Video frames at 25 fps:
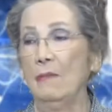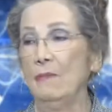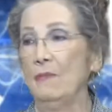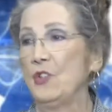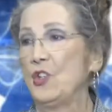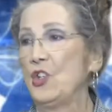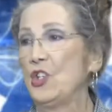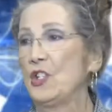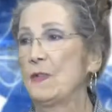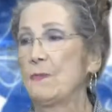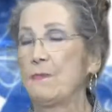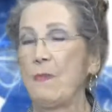
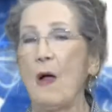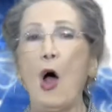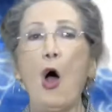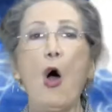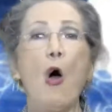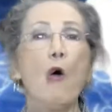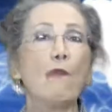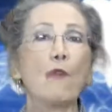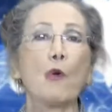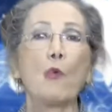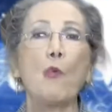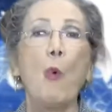just
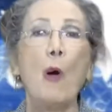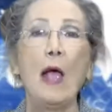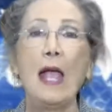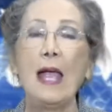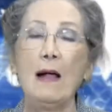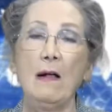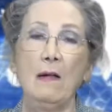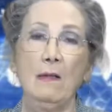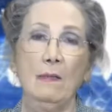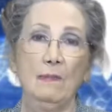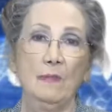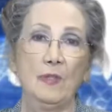
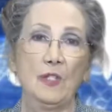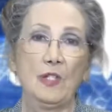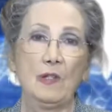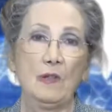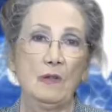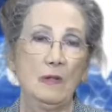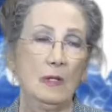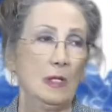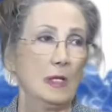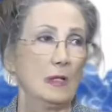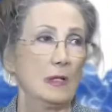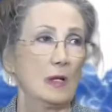overwhelmed,
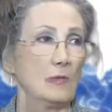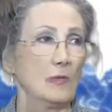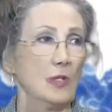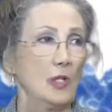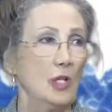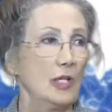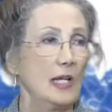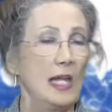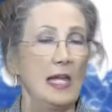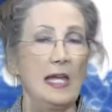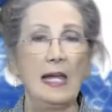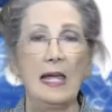
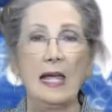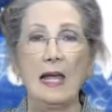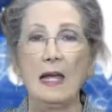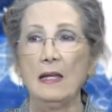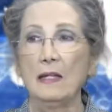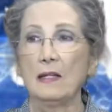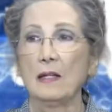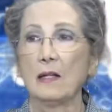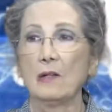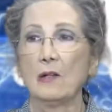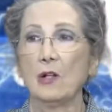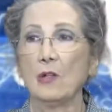looking at